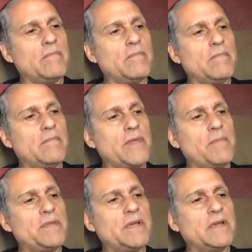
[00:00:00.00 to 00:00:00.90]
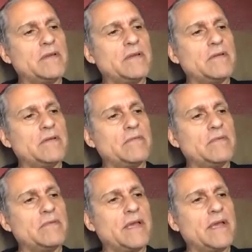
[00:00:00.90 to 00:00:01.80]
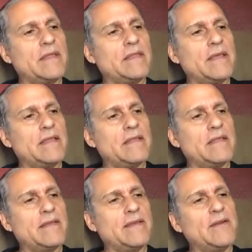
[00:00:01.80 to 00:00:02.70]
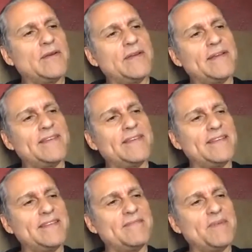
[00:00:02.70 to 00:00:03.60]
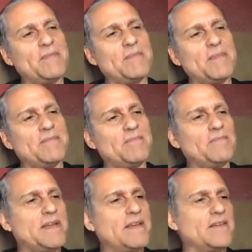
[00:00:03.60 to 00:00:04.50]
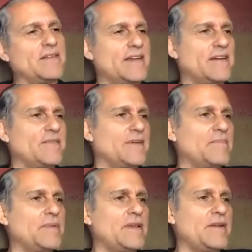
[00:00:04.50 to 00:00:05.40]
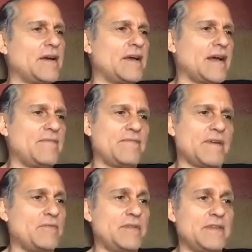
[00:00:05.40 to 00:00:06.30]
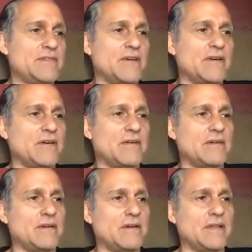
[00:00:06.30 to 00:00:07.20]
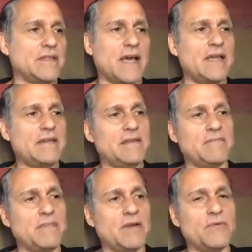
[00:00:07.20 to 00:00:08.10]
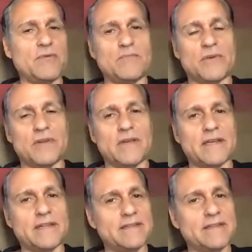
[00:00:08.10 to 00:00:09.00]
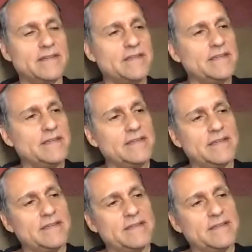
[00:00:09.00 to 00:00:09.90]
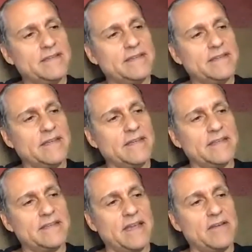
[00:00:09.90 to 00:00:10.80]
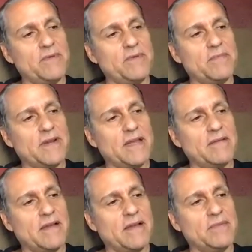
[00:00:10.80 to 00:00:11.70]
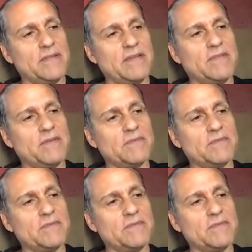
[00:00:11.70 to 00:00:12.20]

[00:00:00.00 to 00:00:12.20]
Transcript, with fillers: that particular that that you know it, it people may, may go yeah right but you know I, I i really saw a light in my room one night and it scared me but i i believed it was